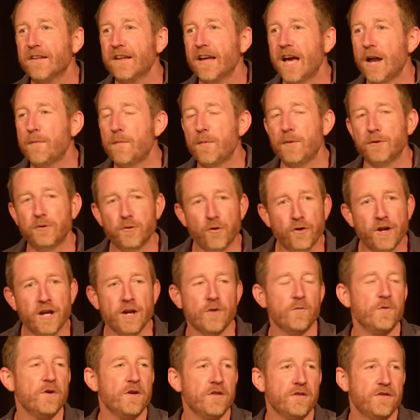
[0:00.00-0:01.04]
I remember talking
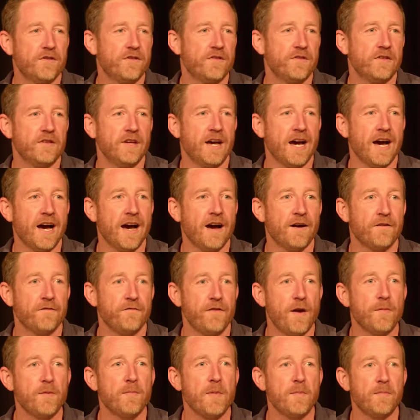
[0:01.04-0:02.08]
with
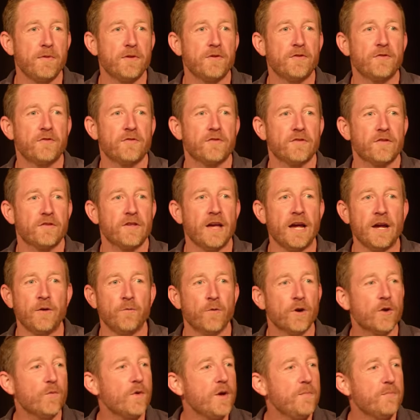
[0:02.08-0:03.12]
family members saying, what
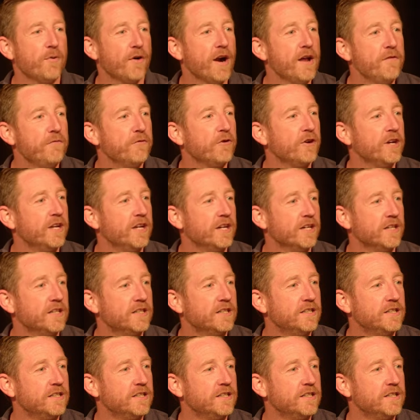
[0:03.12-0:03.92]
do we pray for here?